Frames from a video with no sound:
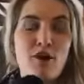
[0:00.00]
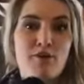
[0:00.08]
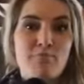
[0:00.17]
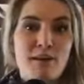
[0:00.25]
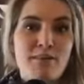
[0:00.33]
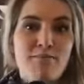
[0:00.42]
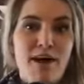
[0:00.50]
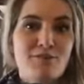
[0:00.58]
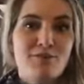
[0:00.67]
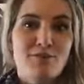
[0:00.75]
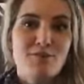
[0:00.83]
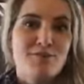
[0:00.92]

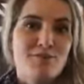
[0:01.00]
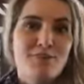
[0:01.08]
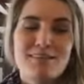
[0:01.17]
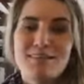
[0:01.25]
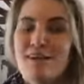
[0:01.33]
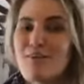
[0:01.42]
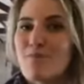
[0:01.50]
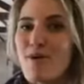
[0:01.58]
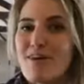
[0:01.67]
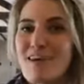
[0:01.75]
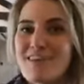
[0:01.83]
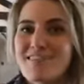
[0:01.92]
manufacturer, so you can see our
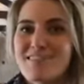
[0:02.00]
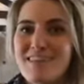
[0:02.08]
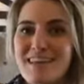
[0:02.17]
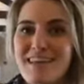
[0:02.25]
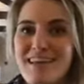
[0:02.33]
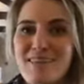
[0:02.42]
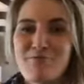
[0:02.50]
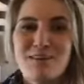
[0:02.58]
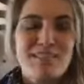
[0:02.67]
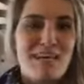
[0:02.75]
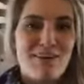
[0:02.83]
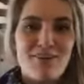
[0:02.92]
products in
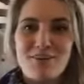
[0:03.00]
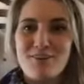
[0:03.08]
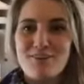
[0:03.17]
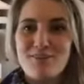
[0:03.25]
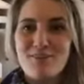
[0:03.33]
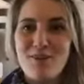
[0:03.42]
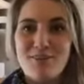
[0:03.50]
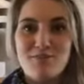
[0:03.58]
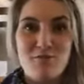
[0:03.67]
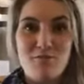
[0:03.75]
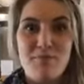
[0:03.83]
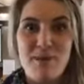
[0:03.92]
retailers across
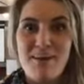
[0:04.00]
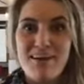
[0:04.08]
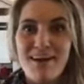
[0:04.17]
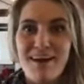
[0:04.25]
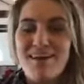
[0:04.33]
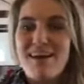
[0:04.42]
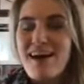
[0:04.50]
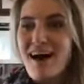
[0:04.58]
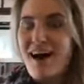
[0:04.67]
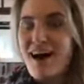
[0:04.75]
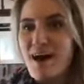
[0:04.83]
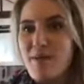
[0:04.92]
North America,
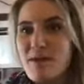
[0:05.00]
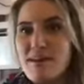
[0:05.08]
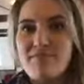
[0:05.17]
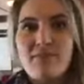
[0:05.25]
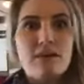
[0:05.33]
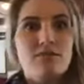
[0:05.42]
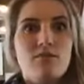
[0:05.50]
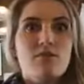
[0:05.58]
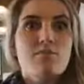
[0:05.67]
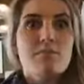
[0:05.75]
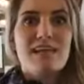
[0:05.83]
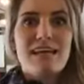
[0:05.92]
um, and in fact
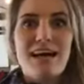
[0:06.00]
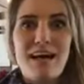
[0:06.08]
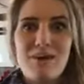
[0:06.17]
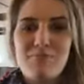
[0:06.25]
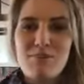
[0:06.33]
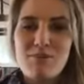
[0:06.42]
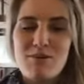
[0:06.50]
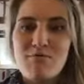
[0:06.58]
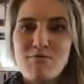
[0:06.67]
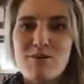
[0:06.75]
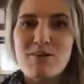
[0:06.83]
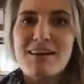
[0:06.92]
globally. Um, we're,
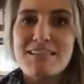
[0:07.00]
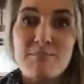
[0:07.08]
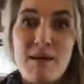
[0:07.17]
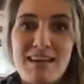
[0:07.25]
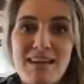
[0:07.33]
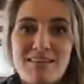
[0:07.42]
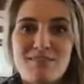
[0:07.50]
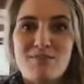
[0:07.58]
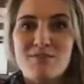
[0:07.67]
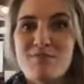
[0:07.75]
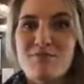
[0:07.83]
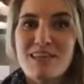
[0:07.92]
we're expanding, so
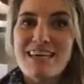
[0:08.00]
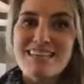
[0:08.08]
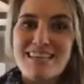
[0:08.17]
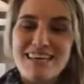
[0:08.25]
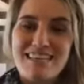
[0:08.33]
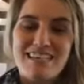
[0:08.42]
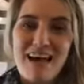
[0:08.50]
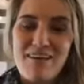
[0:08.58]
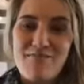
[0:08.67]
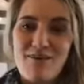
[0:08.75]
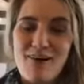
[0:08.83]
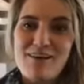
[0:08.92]
it's a really exciting time
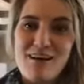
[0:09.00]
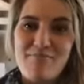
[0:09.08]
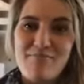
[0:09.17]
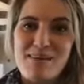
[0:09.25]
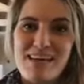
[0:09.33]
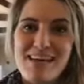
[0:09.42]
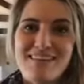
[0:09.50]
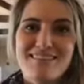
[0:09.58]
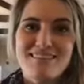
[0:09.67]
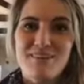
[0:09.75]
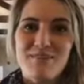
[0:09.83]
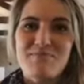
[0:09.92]
for our company. So, and